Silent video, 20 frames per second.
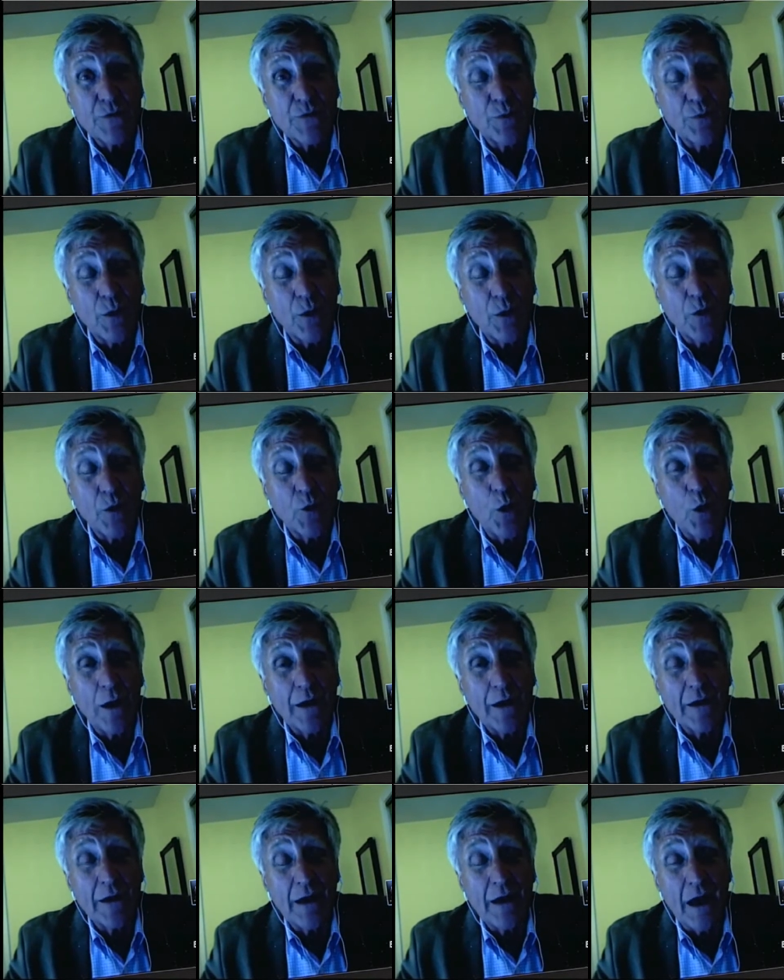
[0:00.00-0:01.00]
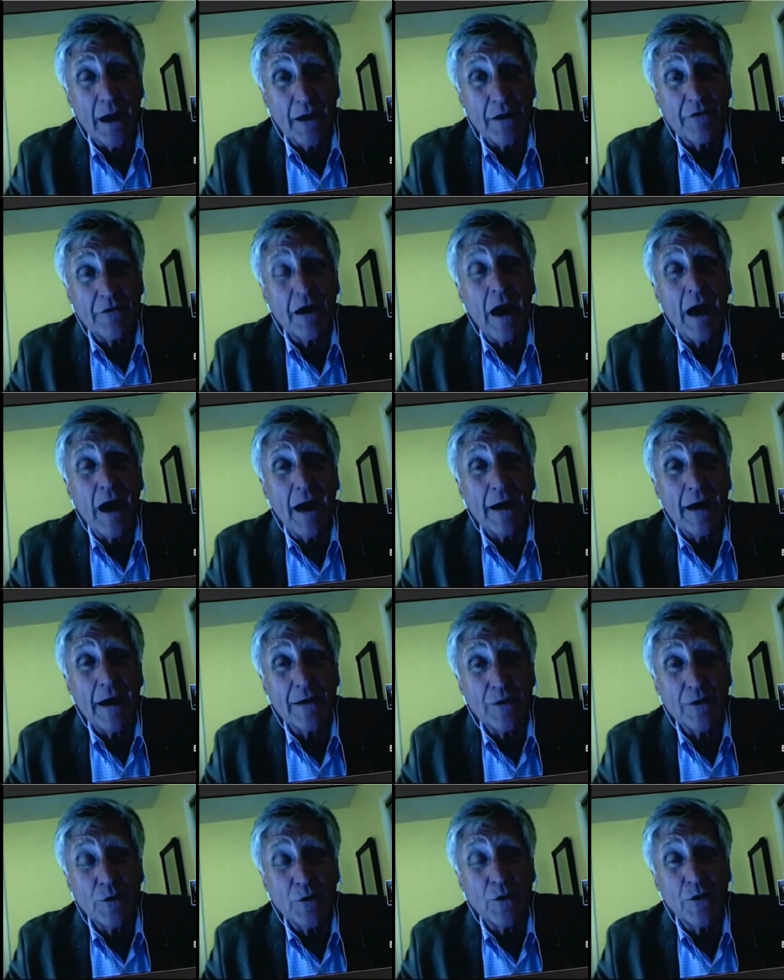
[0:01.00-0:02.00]
uh, quite a lot of hot
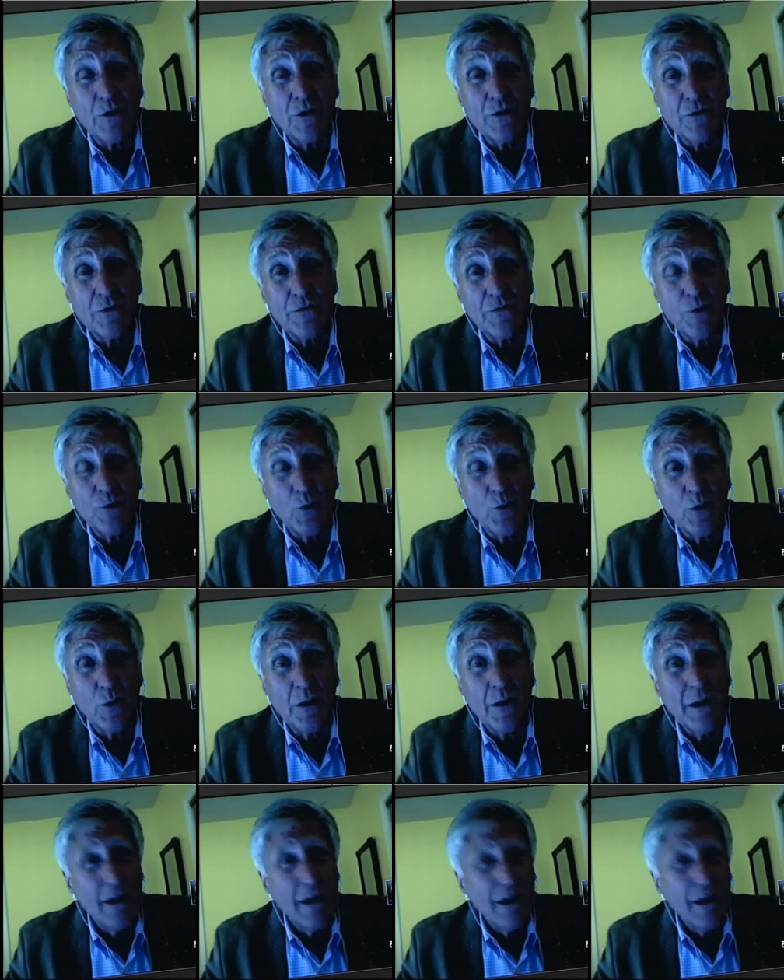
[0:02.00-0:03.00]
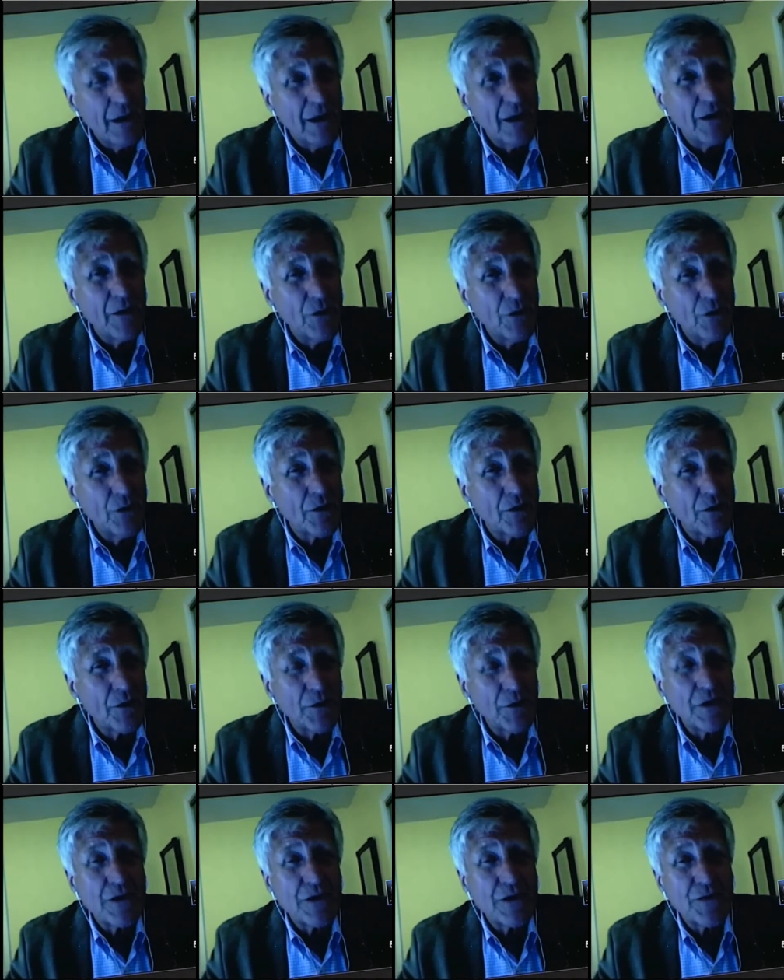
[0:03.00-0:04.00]
nuclear fuel in Unit
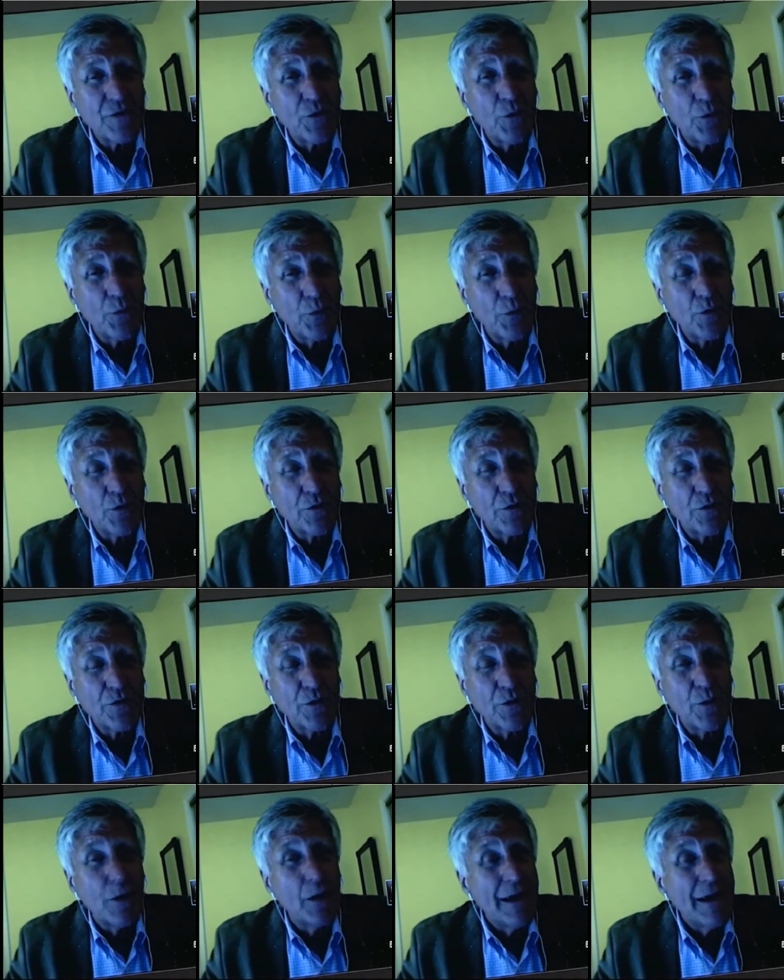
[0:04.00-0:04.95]
3's fuel pool, too.